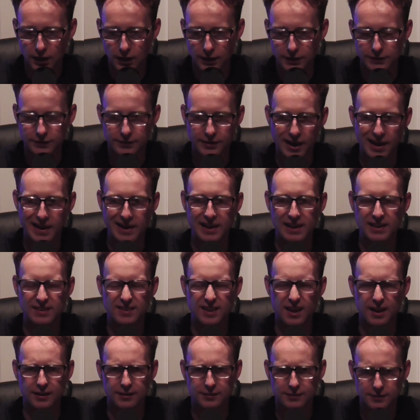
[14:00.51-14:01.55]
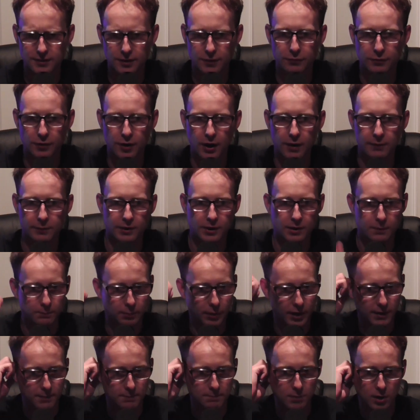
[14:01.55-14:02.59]
He's got a stiff arm. He can
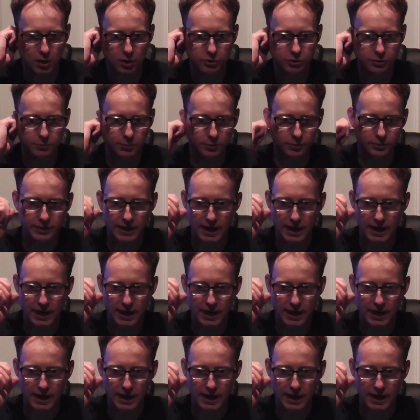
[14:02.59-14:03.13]
break multiple